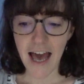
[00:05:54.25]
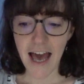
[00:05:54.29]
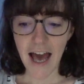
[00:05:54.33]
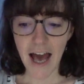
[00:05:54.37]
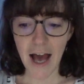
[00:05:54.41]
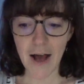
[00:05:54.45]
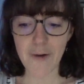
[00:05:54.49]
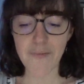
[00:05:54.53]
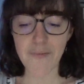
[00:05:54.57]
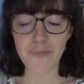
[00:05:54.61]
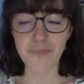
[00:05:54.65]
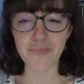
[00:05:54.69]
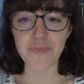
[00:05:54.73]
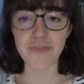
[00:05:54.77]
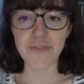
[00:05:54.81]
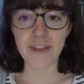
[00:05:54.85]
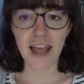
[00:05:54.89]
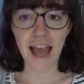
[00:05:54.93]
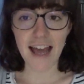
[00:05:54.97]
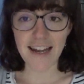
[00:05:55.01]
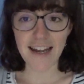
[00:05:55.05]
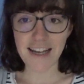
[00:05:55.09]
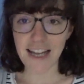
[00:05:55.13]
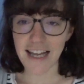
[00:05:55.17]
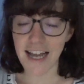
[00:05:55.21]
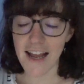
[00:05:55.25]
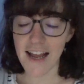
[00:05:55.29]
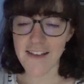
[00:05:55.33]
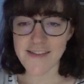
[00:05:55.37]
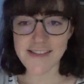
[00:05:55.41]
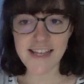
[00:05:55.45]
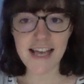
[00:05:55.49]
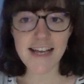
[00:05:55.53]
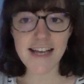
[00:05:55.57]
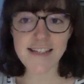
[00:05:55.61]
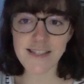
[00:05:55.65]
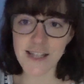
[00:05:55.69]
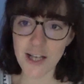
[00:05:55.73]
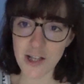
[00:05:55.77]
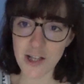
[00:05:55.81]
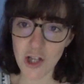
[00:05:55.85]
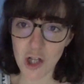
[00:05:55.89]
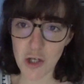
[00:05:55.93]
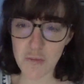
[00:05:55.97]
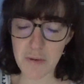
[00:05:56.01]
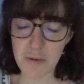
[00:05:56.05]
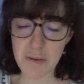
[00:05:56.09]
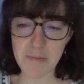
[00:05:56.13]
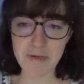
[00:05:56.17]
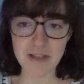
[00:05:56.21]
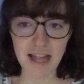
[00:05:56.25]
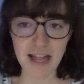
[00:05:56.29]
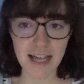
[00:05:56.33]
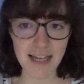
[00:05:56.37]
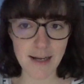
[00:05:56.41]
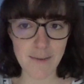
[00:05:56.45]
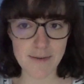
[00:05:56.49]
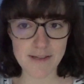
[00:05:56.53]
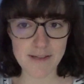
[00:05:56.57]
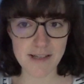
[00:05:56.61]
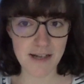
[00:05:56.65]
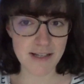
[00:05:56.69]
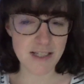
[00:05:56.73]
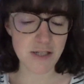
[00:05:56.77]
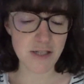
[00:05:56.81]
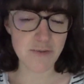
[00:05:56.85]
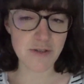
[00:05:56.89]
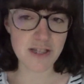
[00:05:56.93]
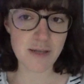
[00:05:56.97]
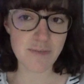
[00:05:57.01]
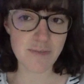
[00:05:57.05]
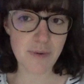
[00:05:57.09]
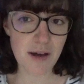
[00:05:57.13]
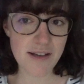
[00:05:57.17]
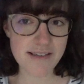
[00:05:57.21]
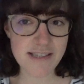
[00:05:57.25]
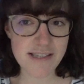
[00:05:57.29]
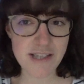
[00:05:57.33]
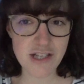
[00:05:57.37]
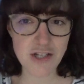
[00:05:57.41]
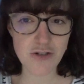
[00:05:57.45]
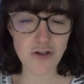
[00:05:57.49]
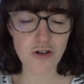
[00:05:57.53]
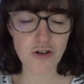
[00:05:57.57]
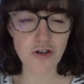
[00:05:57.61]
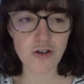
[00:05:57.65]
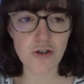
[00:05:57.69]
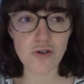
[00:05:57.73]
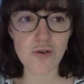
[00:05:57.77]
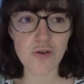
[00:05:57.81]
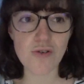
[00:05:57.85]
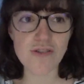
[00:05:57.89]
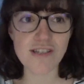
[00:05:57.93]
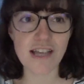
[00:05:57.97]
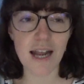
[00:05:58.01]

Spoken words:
And like I said, a lot of people end up starting with the Barsetshire Chronicles,